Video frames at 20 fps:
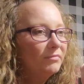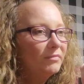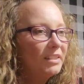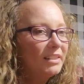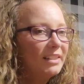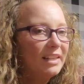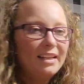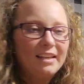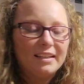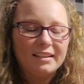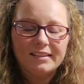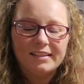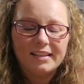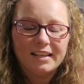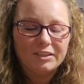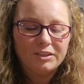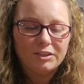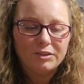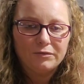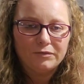seeds
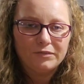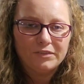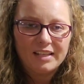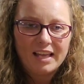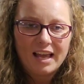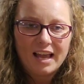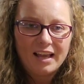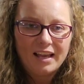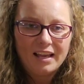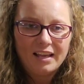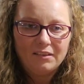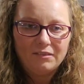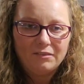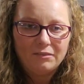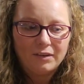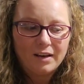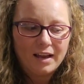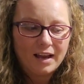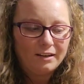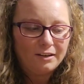that you've saved
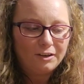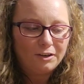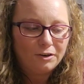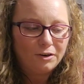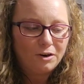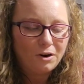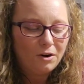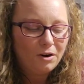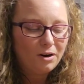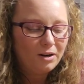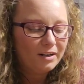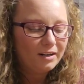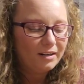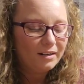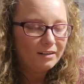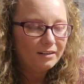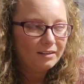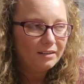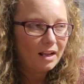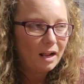out of your
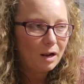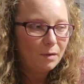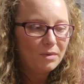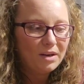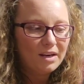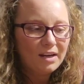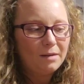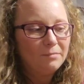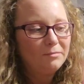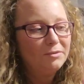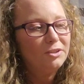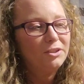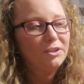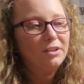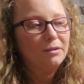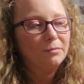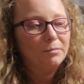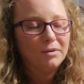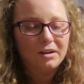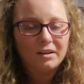garden. I mean, I'm sure you
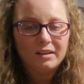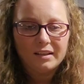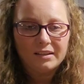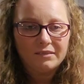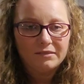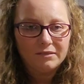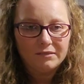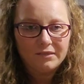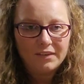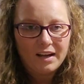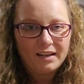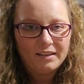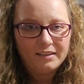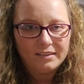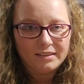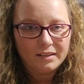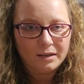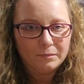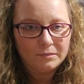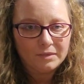could probably even find
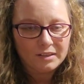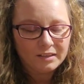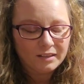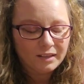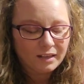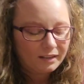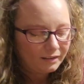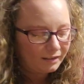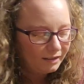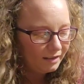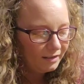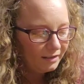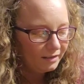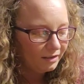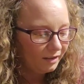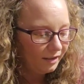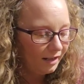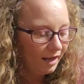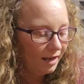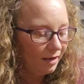something like this
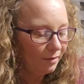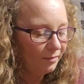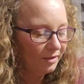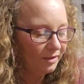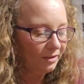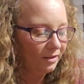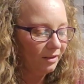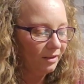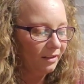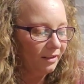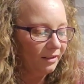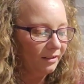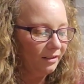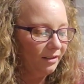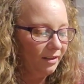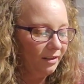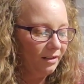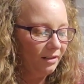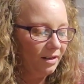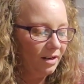on Amazon,
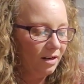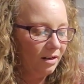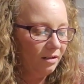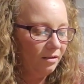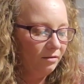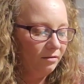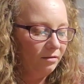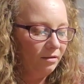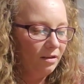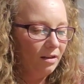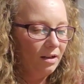you know.